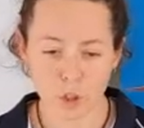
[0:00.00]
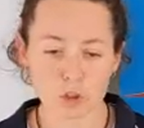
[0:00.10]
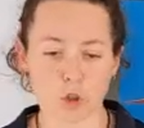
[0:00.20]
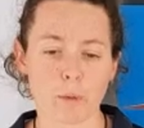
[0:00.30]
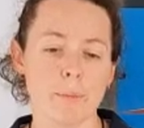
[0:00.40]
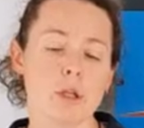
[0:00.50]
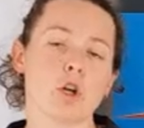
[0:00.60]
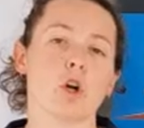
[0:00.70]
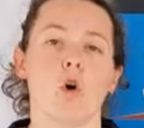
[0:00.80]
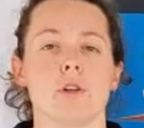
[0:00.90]
So when we look
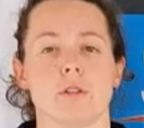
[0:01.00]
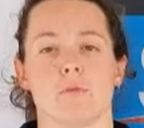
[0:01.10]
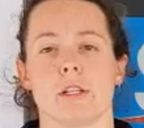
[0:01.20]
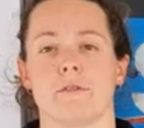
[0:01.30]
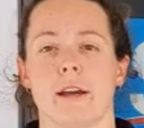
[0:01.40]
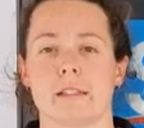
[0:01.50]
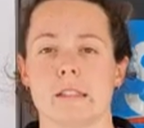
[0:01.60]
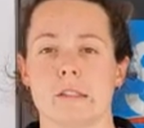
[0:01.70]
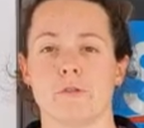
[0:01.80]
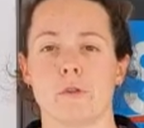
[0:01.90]
at cause and risk
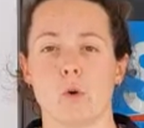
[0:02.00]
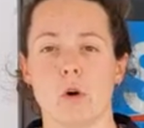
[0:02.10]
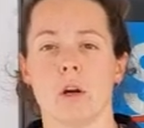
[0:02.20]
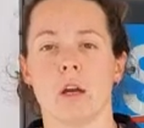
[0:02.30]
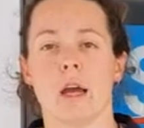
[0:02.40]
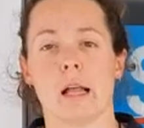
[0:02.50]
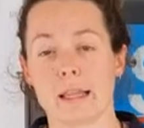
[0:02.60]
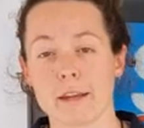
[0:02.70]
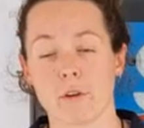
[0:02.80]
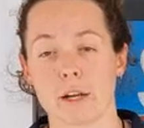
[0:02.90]
factors for
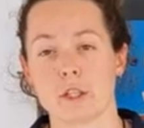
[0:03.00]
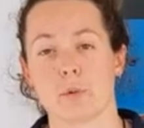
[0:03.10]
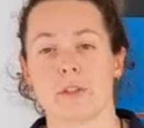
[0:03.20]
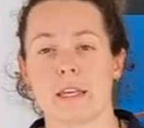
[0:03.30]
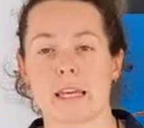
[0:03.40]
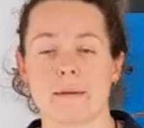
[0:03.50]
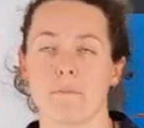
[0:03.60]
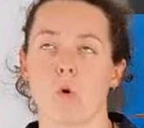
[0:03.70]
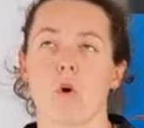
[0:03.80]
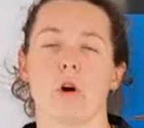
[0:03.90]
elite runners, we're thinking
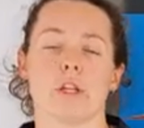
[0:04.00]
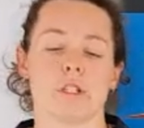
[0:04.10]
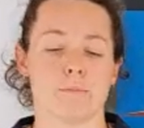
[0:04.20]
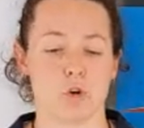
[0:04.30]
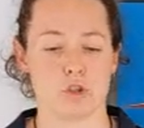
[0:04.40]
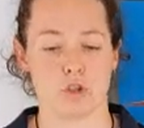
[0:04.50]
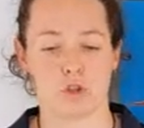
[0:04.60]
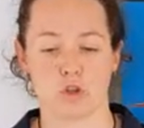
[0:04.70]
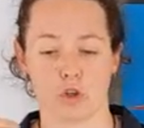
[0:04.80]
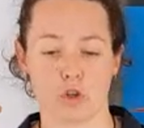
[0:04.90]
it's more
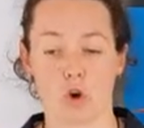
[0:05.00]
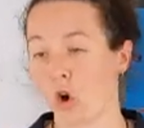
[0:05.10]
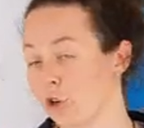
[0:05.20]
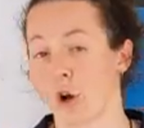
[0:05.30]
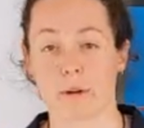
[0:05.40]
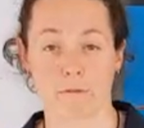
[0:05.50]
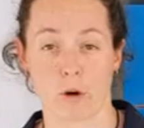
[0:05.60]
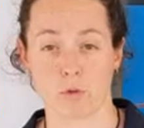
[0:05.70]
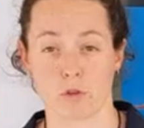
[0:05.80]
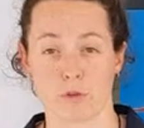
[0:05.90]
due to your ongoing
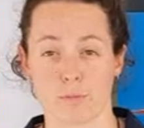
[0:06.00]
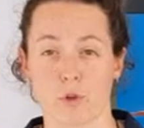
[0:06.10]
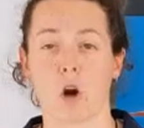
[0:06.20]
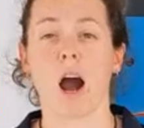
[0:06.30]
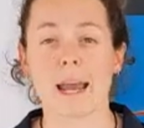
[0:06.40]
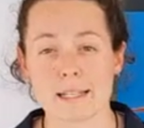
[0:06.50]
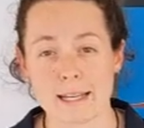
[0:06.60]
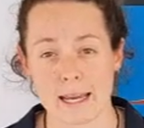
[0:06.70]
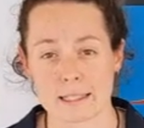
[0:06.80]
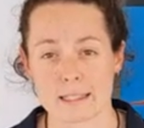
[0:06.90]
volume, your high
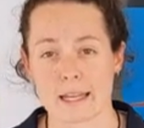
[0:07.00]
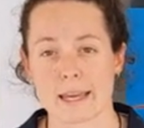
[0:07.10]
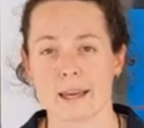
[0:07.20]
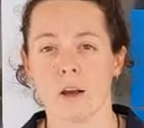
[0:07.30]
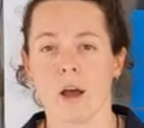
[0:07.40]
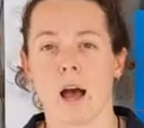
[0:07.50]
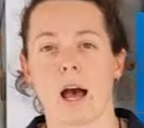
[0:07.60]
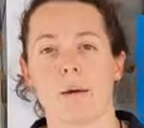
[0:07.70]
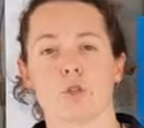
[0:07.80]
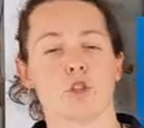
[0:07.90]
intensity,
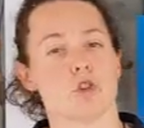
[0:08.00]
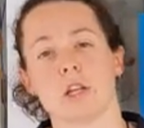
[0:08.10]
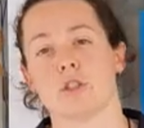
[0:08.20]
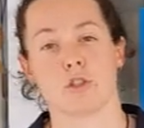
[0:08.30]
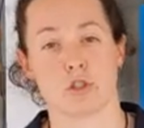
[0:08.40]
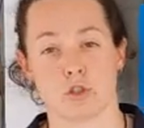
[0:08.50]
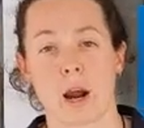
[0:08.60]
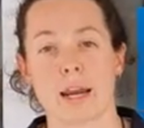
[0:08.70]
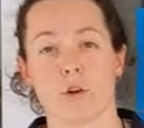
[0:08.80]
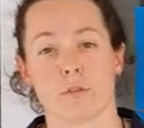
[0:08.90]
stress and
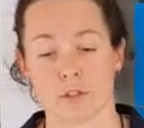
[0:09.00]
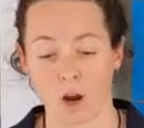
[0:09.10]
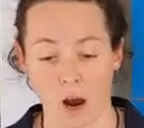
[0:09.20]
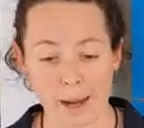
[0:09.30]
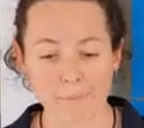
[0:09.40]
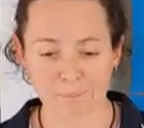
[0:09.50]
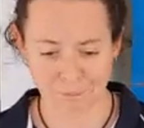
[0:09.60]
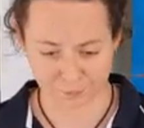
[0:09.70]
strain over time,